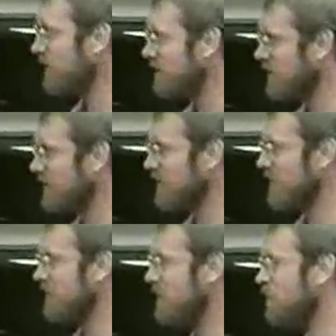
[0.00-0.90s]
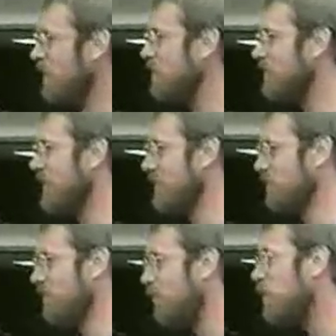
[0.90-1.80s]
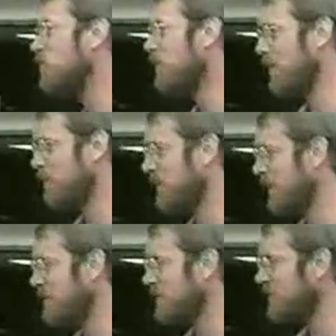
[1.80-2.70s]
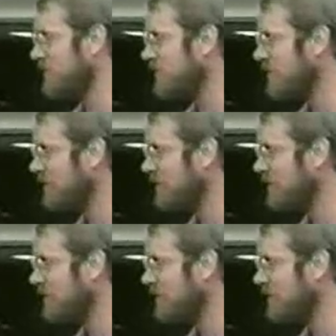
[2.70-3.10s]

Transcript: on this thing, uh, what do you think of possible applications